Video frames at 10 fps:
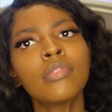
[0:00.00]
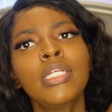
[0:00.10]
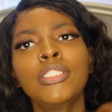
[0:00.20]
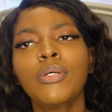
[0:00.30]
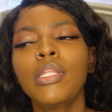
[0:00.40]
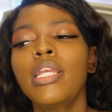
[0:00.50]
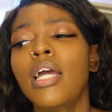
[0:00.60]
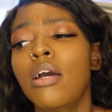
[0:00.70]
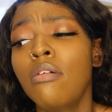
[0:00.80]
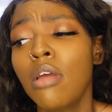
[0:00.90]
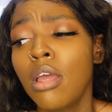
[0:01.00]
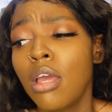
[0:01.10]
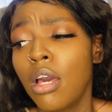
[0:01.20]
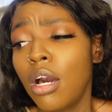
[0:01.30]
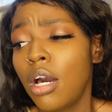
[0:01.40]
And so anyhow,
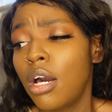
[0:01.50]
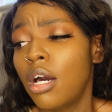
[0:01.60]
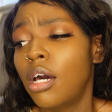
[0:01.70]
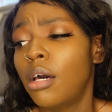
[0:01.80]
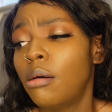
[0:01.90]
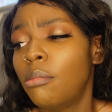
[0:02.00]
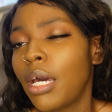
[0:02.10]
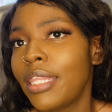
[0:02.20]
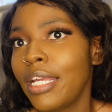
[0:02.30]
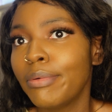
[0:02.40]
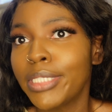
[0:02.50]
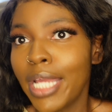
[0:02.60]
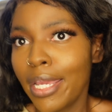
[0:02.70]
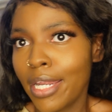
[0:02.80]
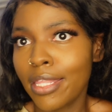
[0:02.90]
I think it was
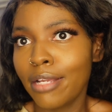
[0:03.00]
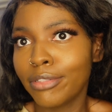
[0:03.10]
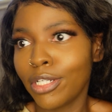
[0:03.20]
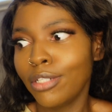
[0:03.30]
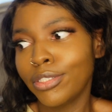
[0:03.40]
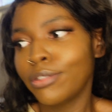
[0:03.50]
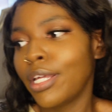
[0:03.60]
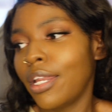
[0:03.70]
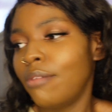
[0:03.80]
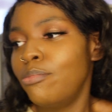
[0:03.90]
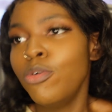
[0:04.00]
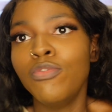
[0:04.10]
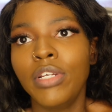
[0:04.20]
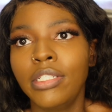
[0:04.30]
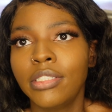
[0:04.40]
that, and I think it was also that I'm moving.